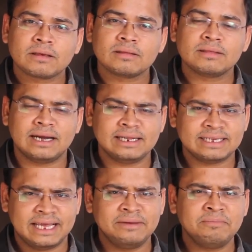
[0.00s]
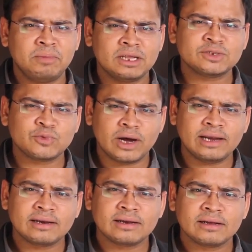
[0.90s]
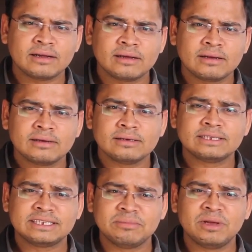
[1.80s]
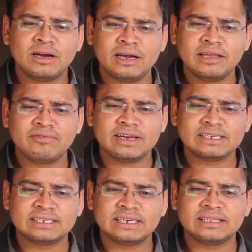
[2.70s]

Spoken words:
That is n plus 1. Similarly, if I say